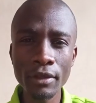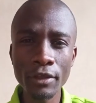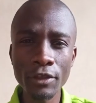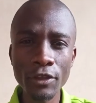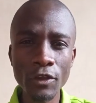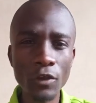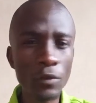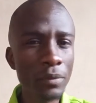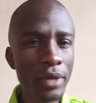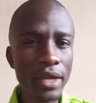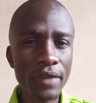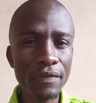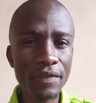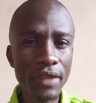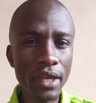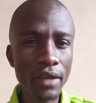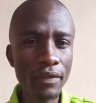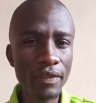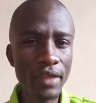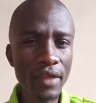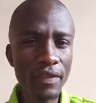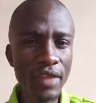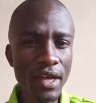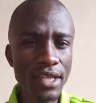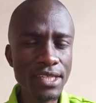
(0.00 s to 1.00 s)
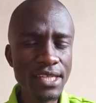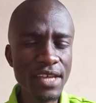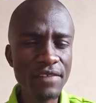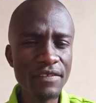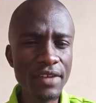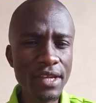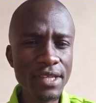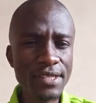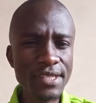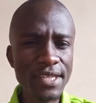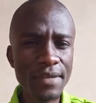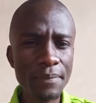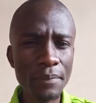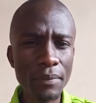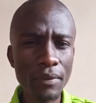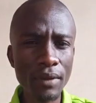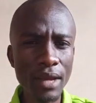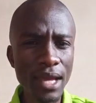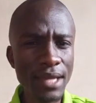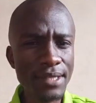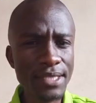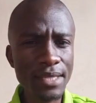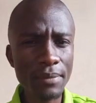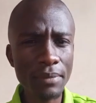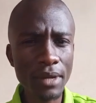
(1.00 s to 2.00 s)
You may think that that's a very
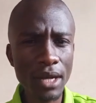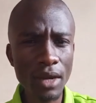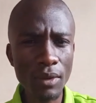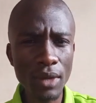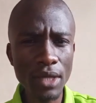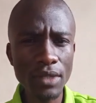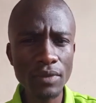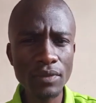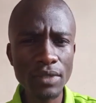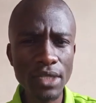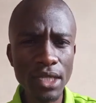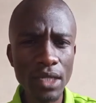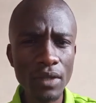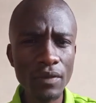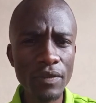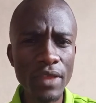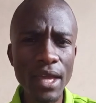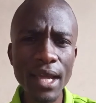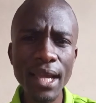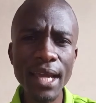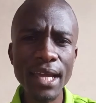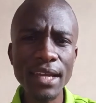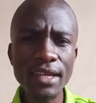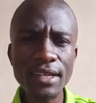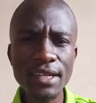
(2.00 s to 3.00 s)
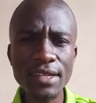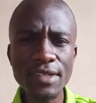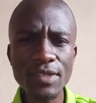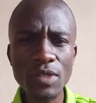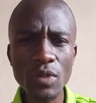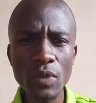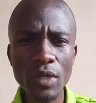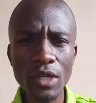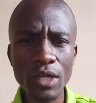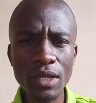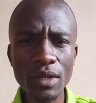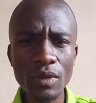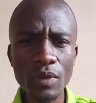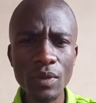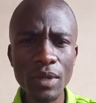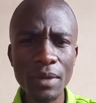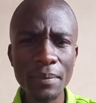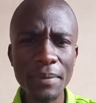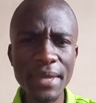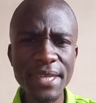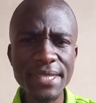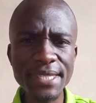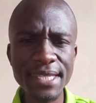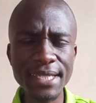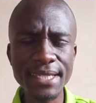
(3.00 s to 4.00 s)
simple answer, but I want to tell you there are candidates who
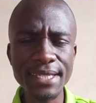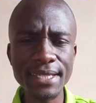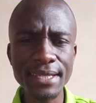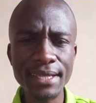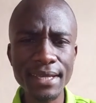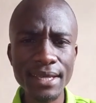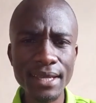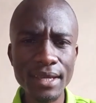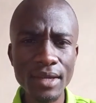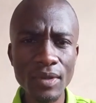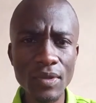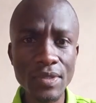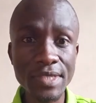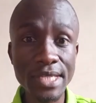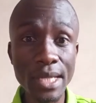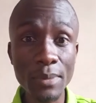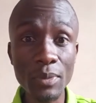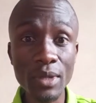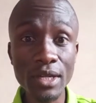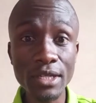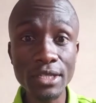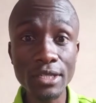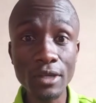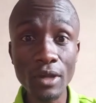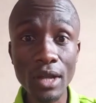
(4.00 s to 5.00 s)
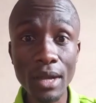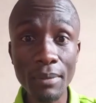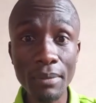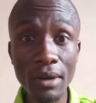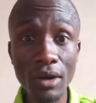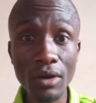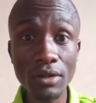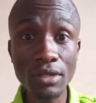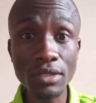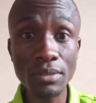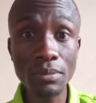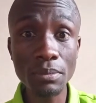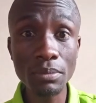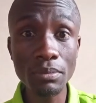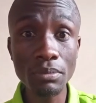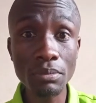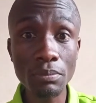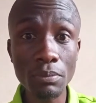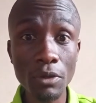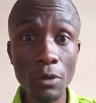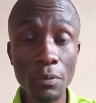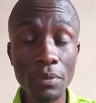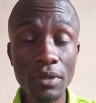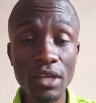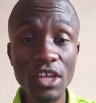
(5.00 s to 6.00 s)
will miss it, because some will talk about
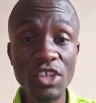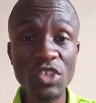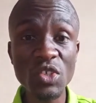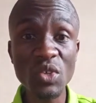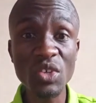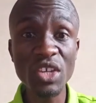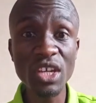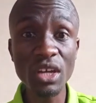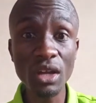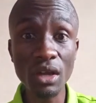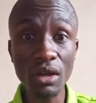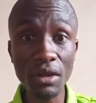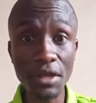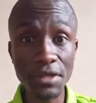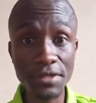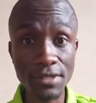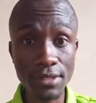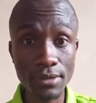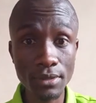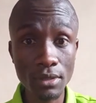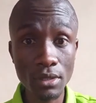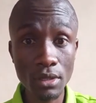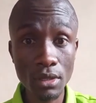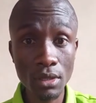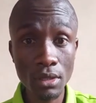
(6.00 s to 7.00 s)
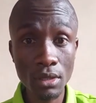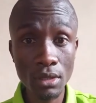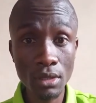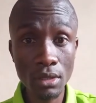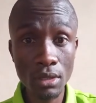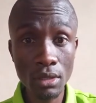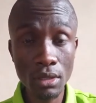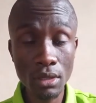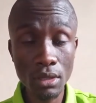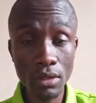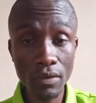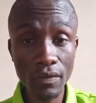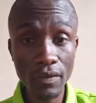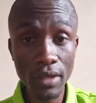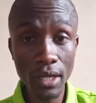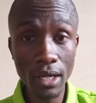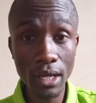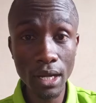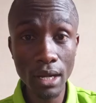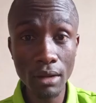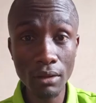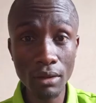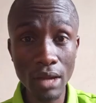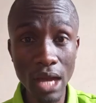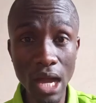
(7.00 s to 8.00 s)
population increase in the
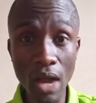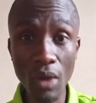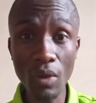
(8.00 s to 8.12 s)
cradle.